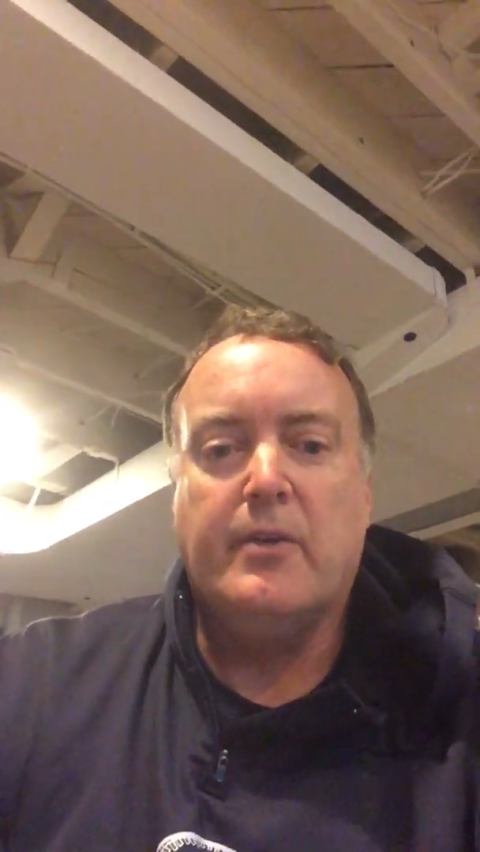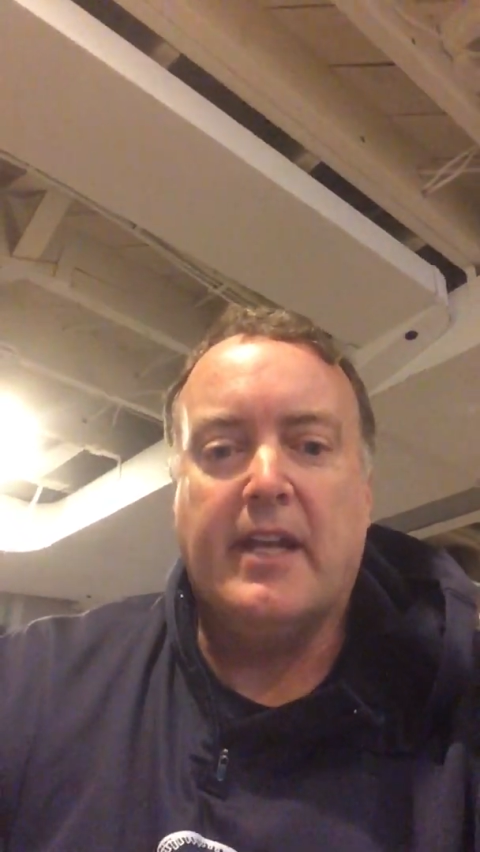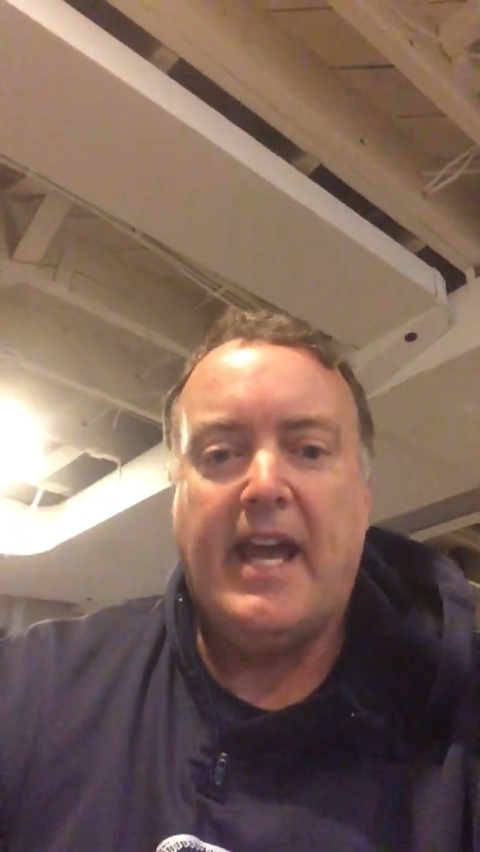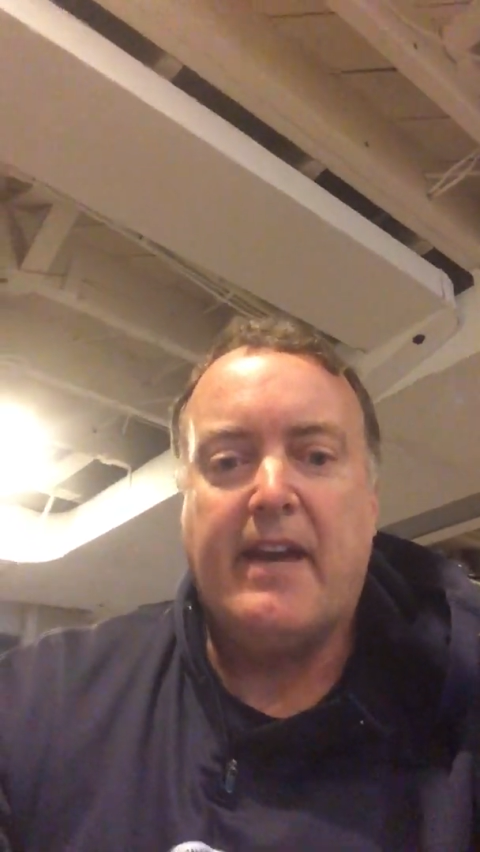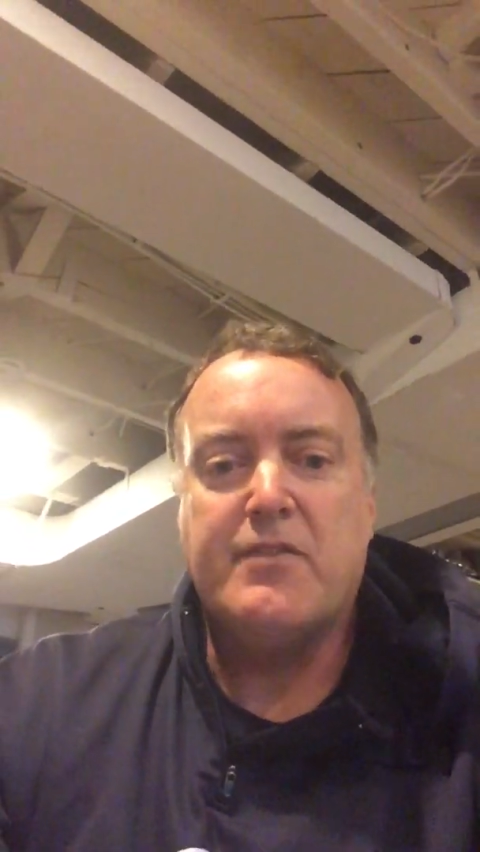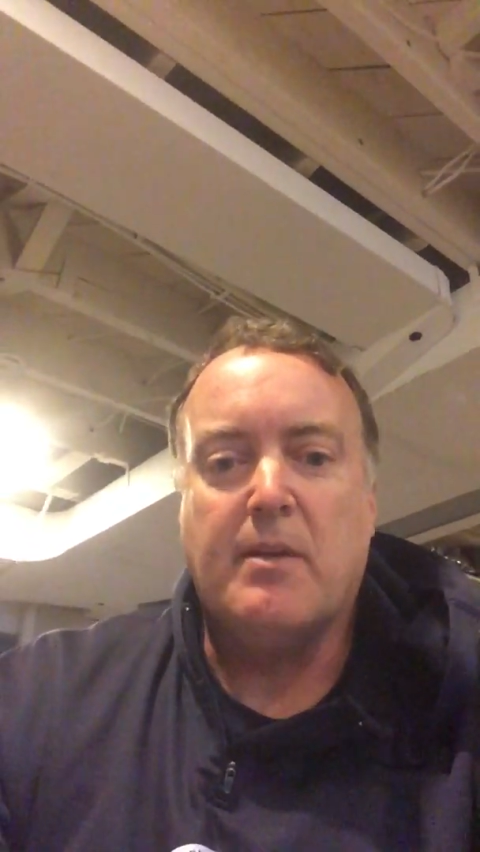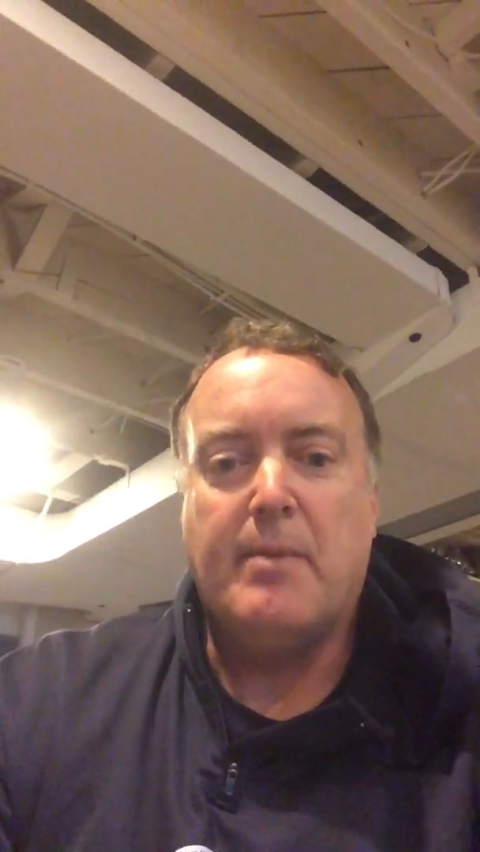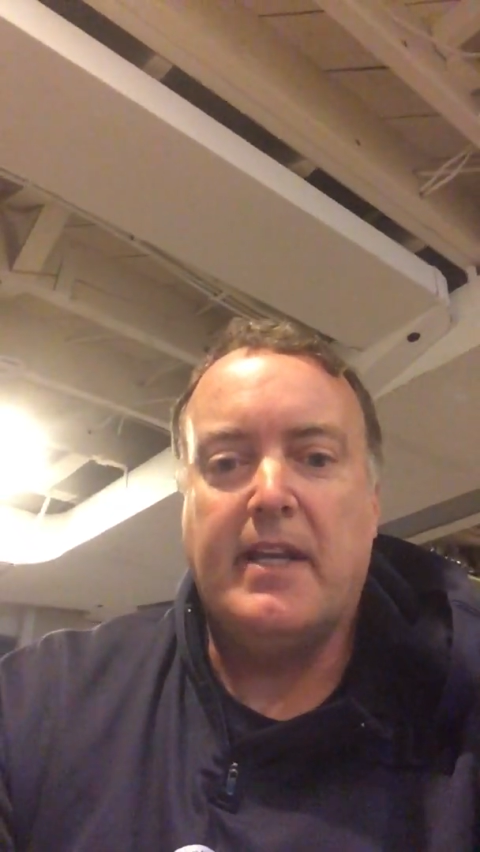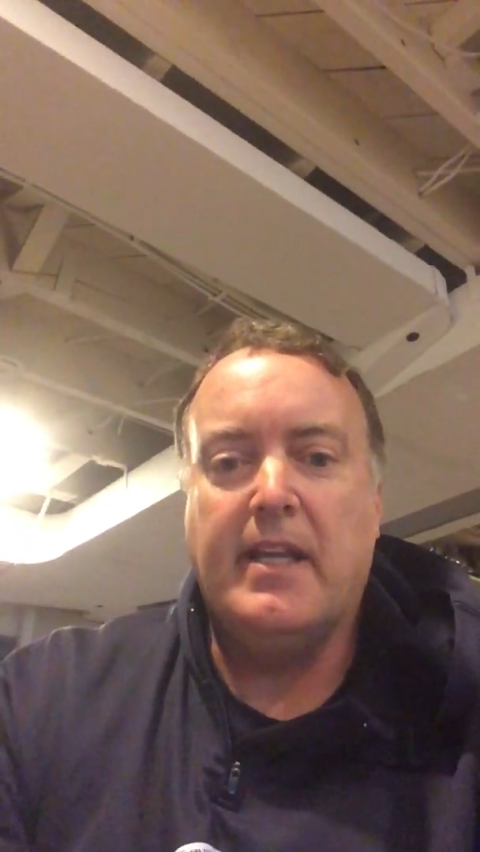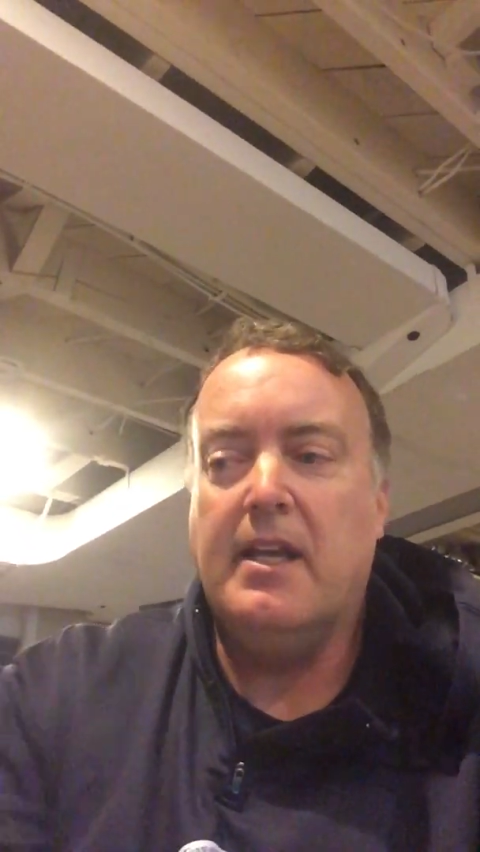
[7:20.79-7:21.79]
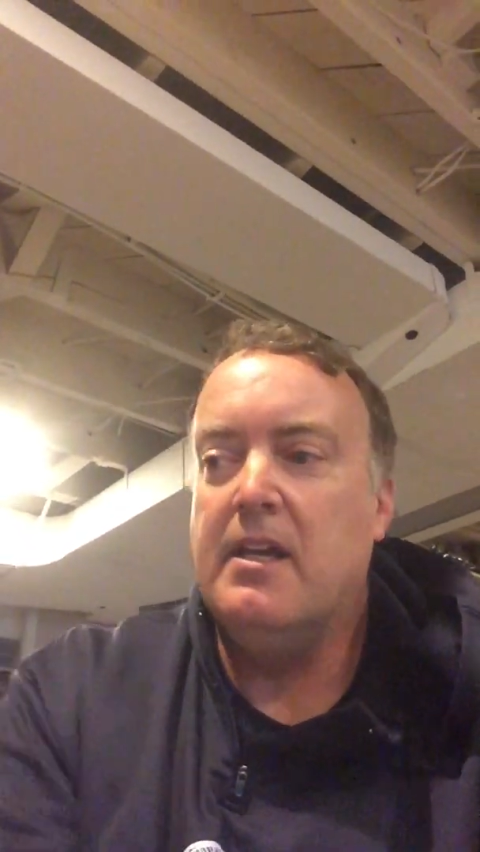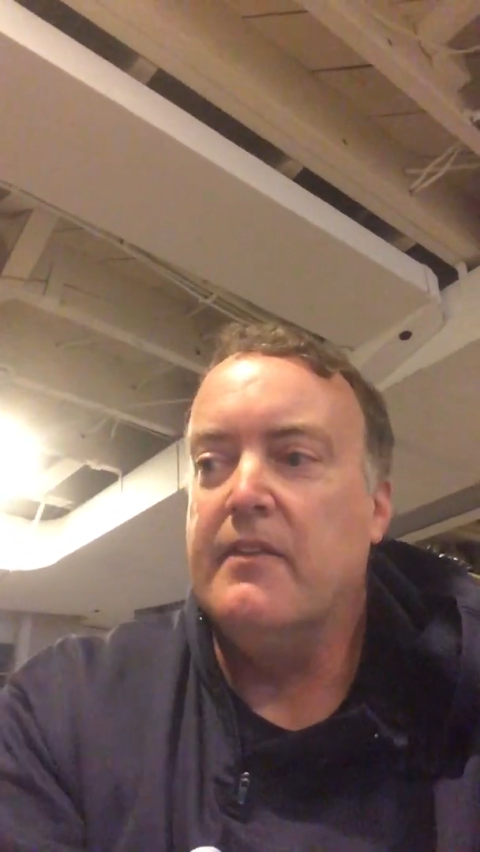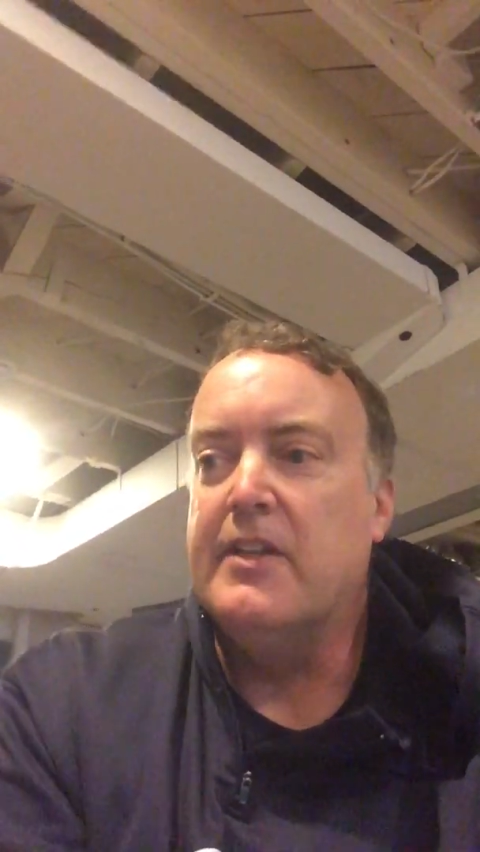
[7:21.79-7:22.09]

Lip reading: can have somebody